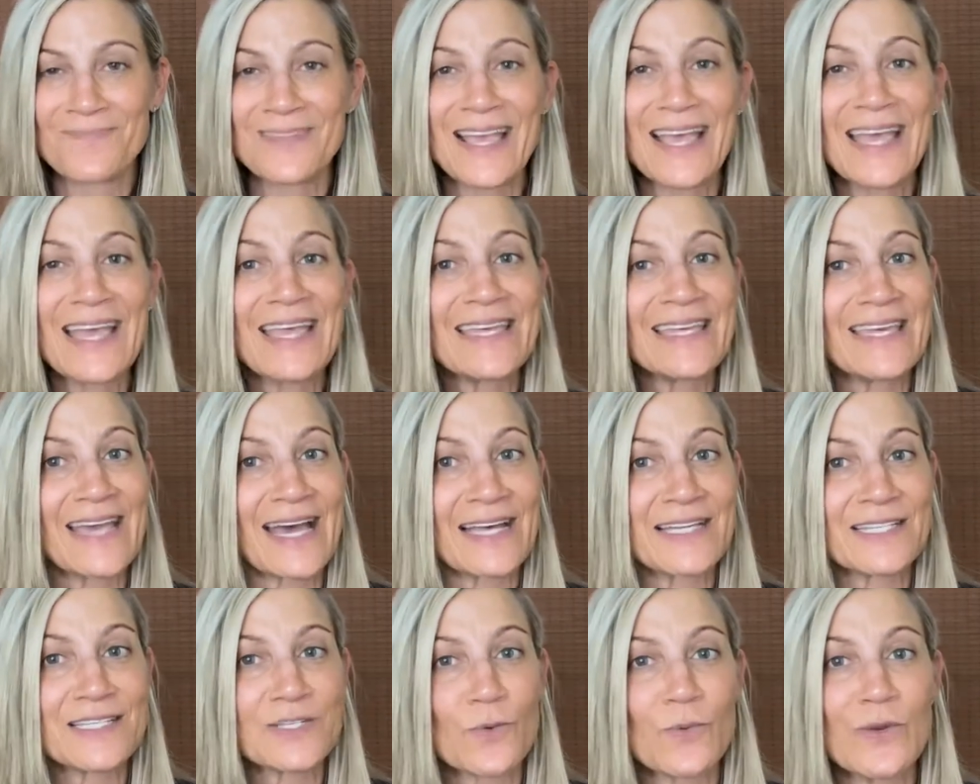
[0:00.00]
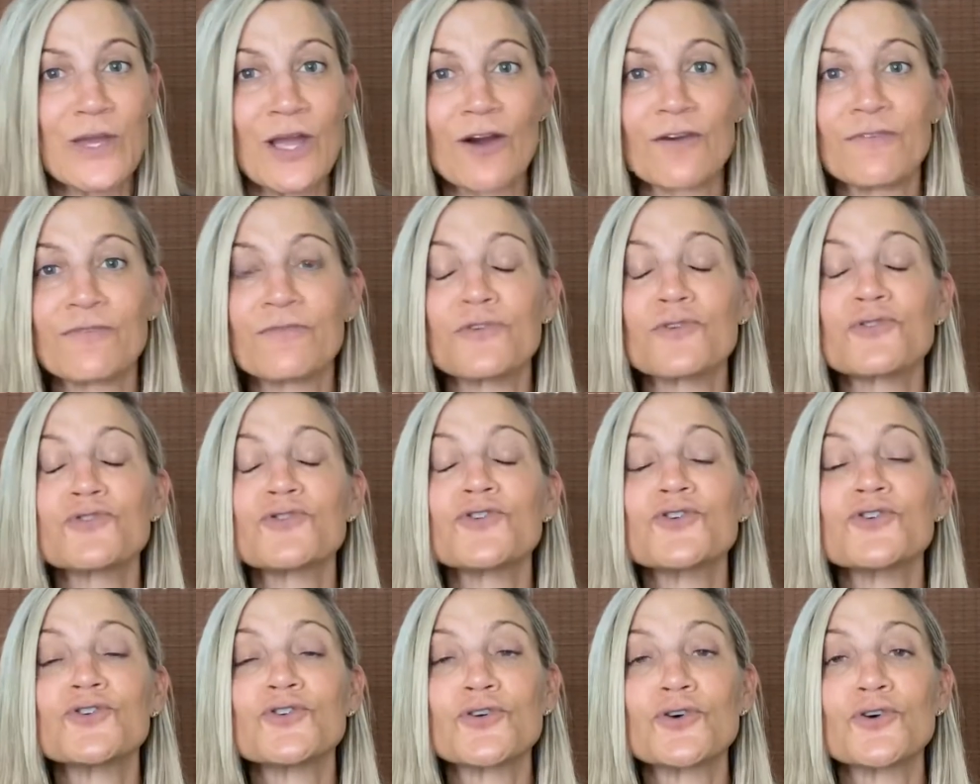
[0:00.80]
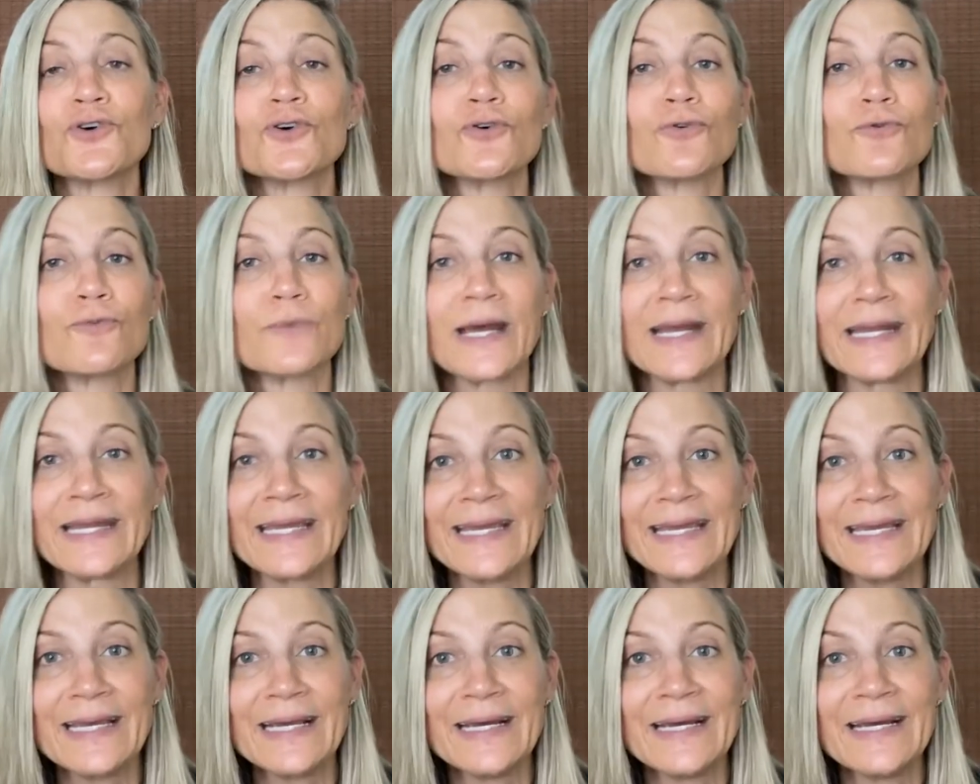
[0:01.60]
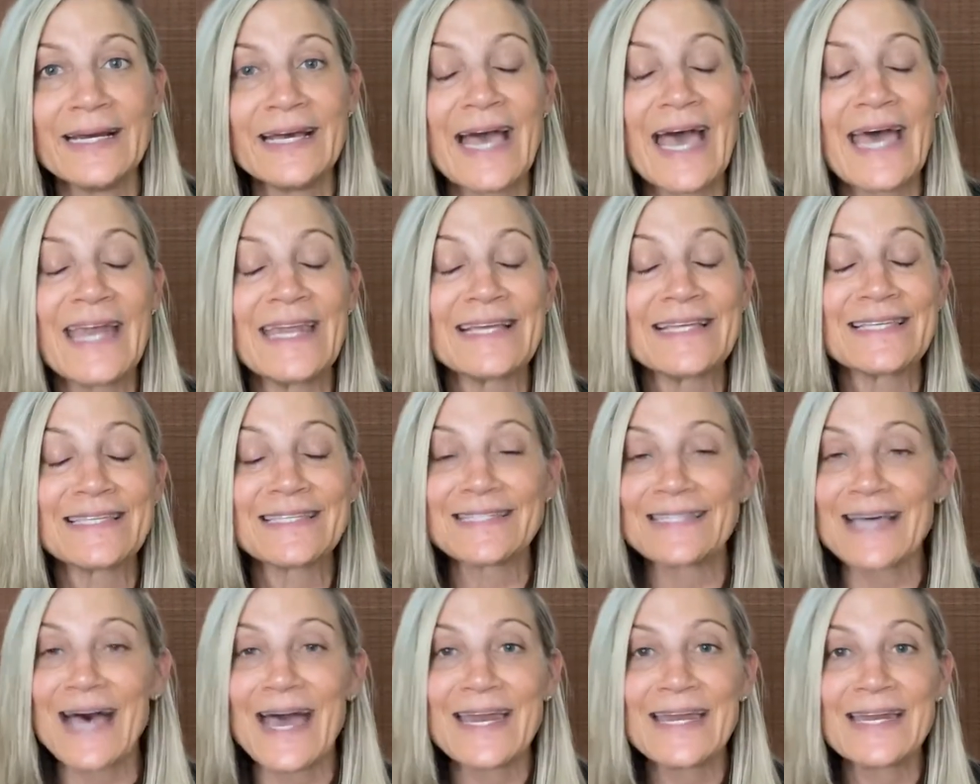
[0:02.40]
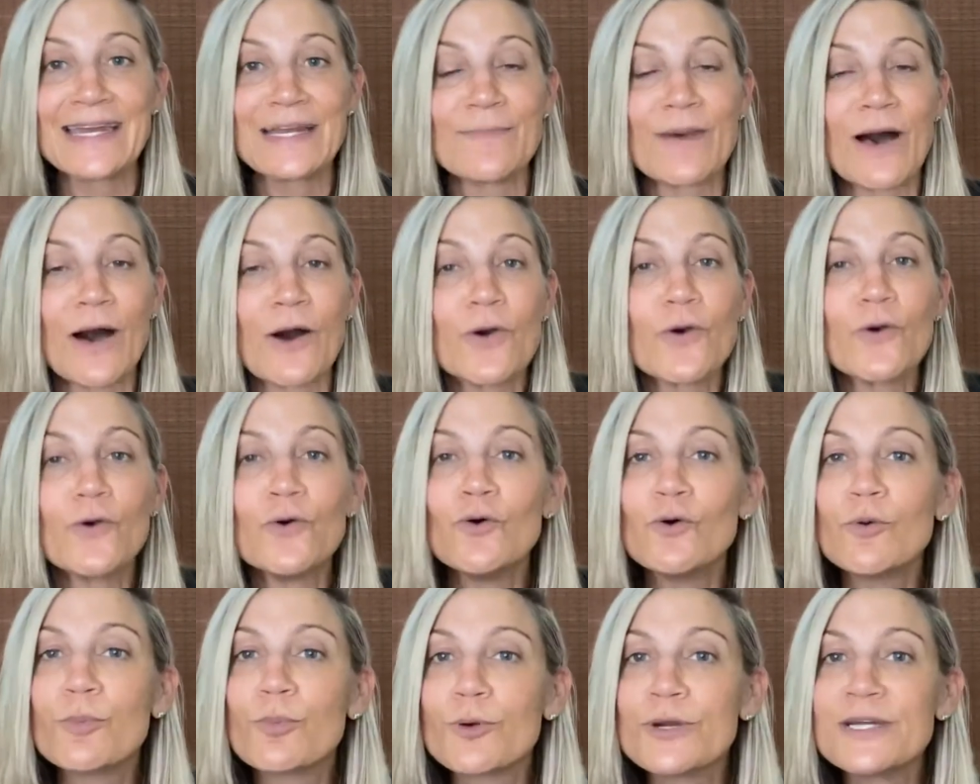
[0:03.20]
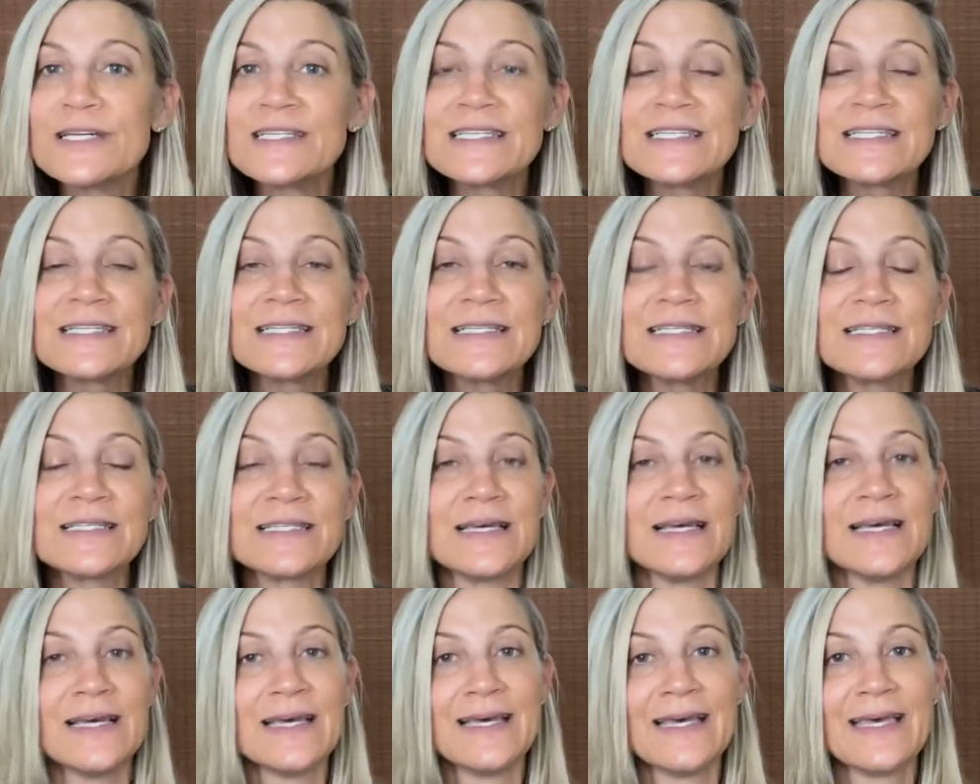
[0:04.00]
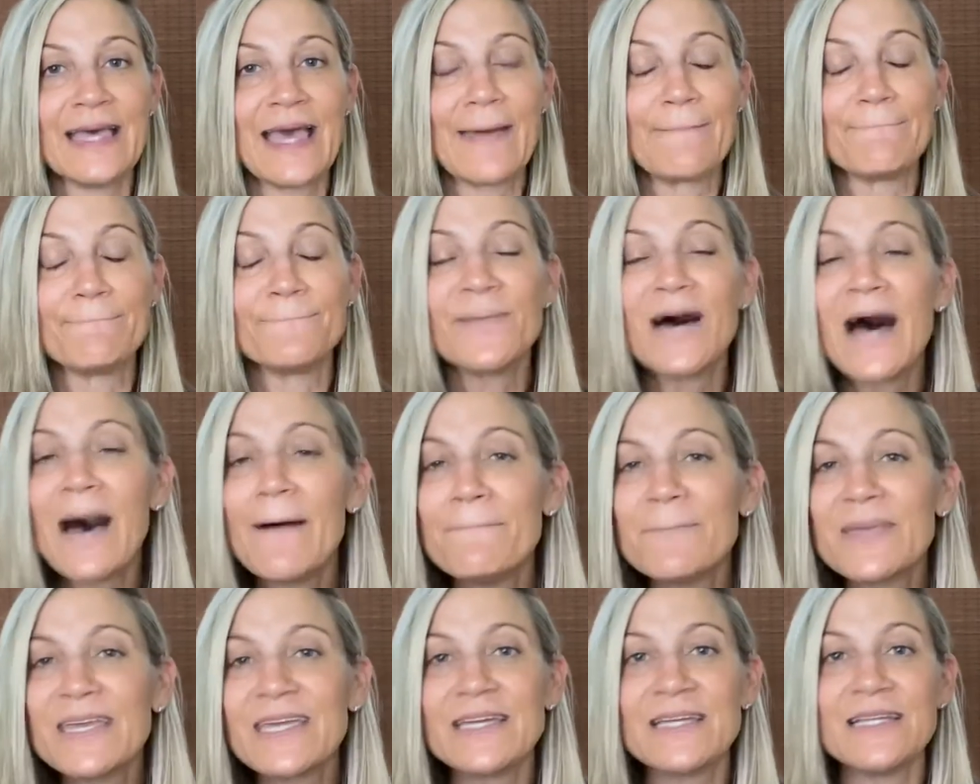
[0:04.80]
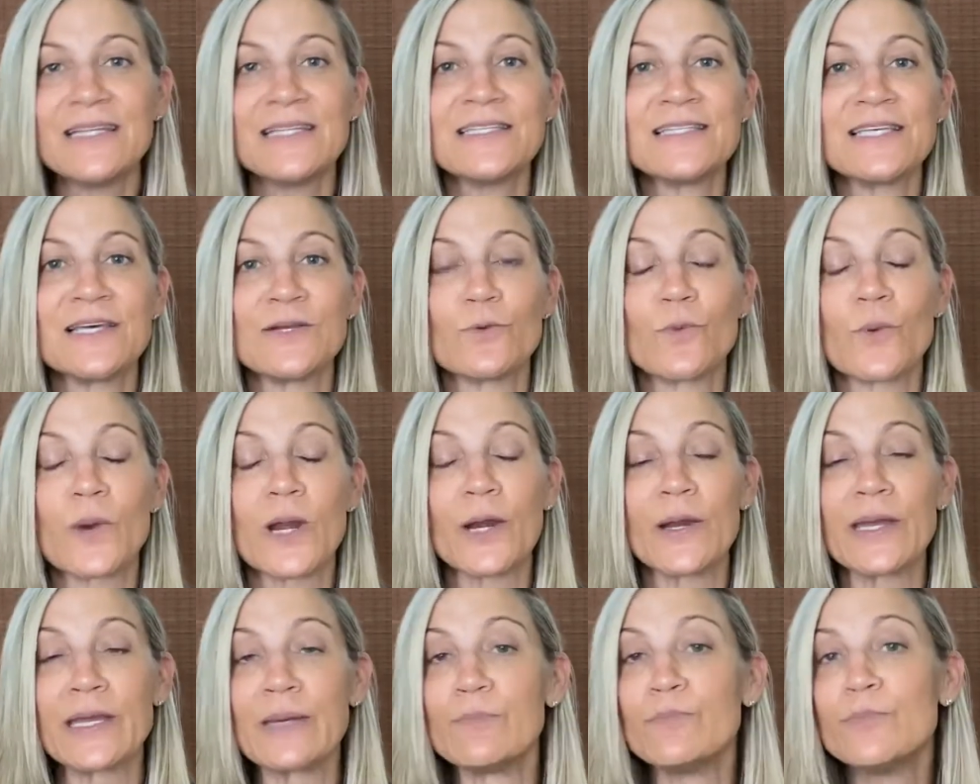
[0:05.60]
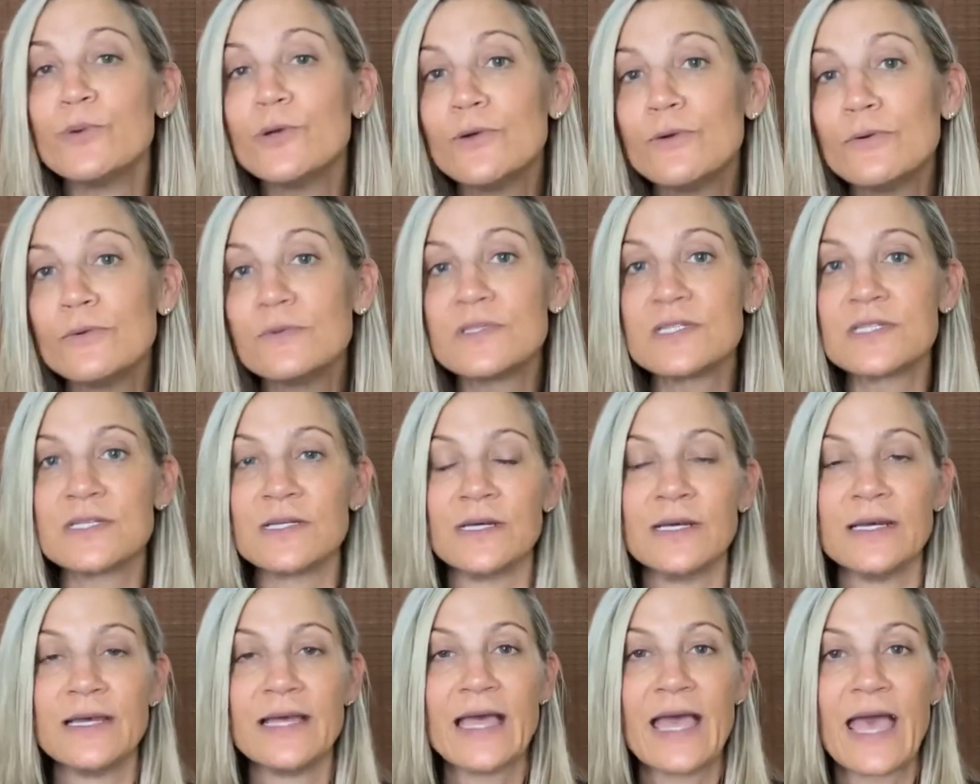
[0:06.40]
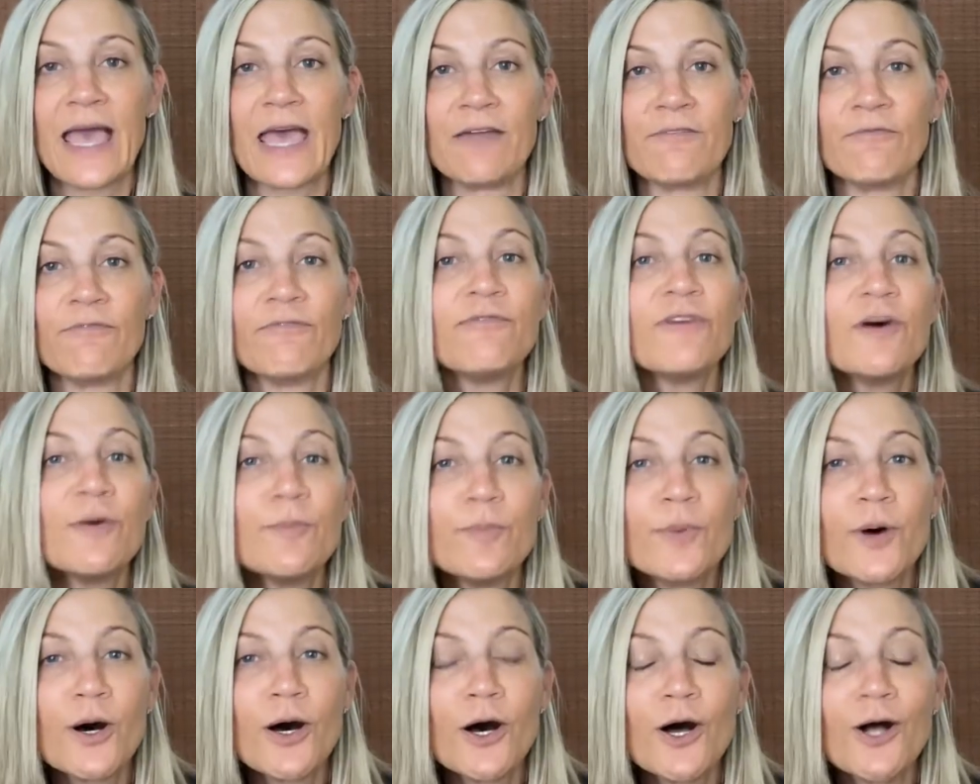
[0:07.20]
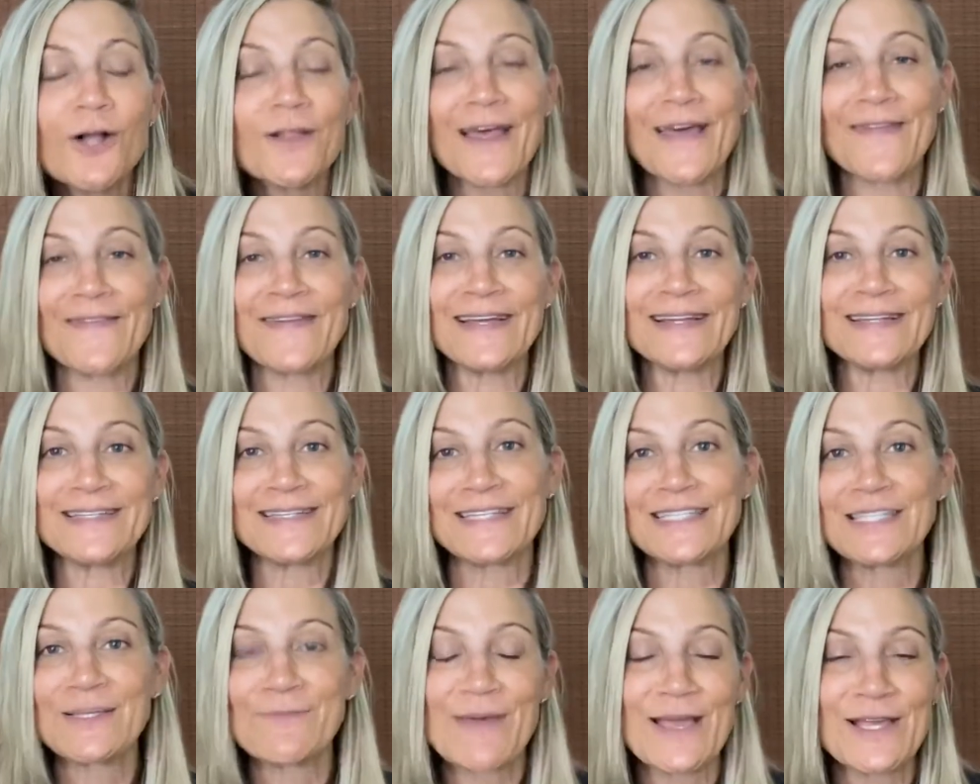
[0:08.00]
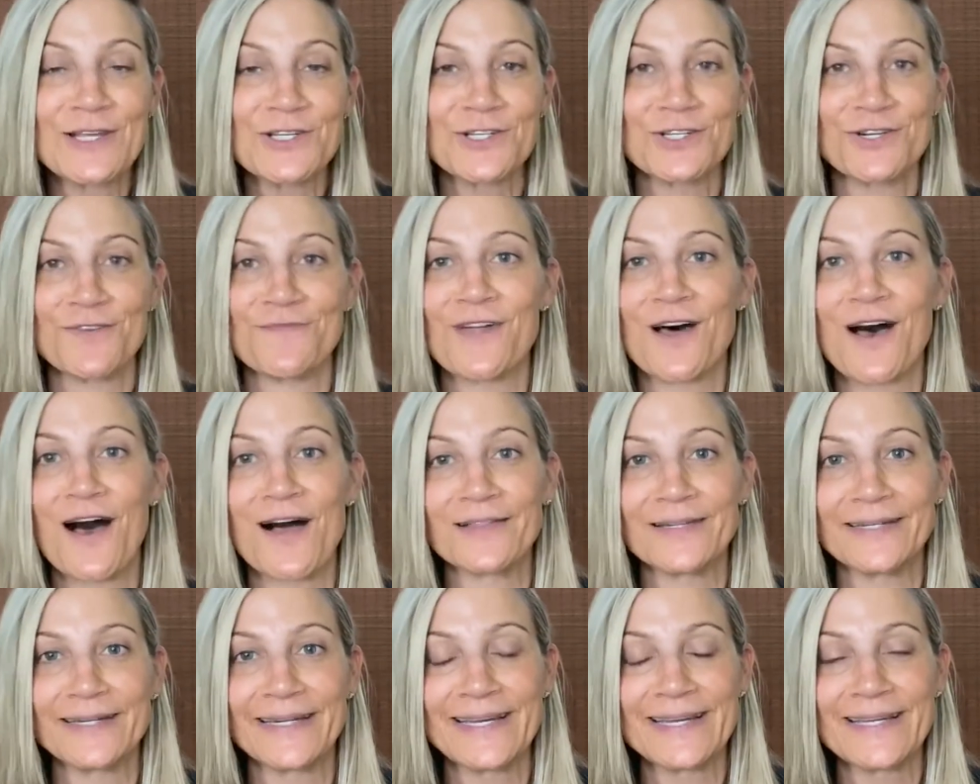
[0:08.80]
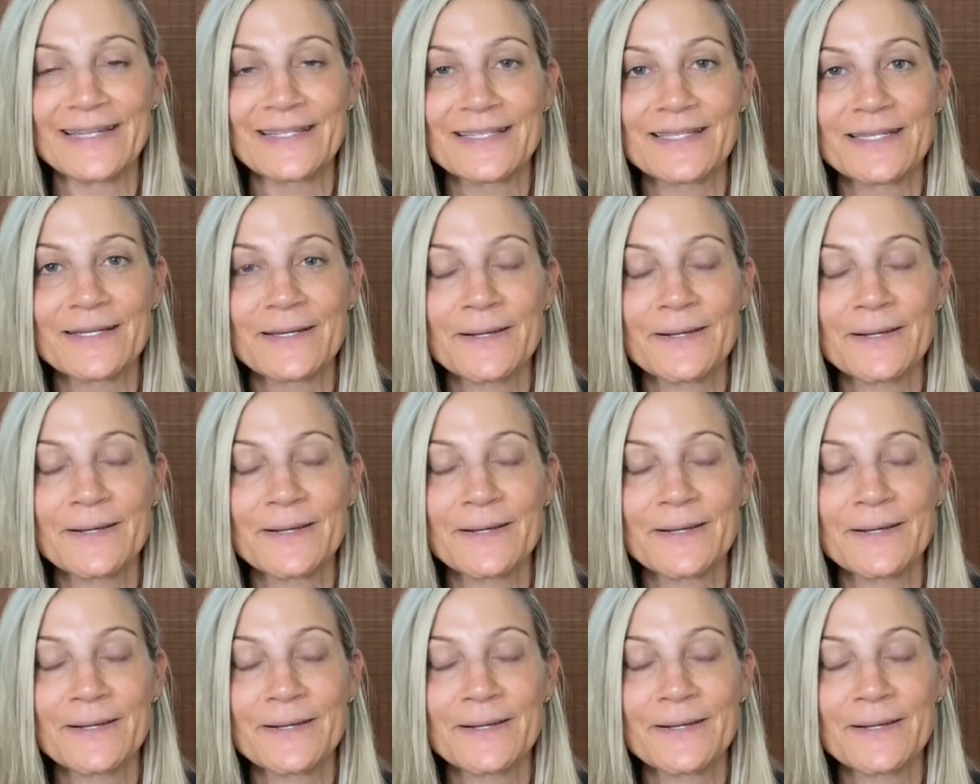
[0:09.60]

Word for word: Yes, we are for sure ready and excited about cool breezes and pumpkins and wearing boots and football and the anticipation of the holidays.